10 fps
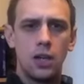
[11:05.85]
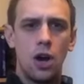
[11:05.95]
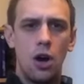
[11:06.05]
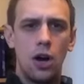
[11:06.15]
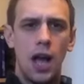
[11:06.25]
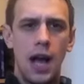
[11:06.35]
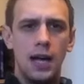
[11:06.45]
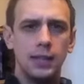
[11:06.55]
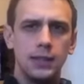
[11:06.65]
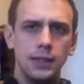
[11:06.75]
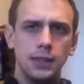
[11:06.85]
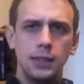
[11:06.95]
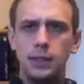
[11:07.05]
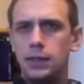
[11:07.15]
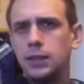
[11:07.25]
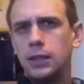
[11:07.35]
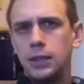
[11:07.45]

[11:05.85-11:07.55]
Kong and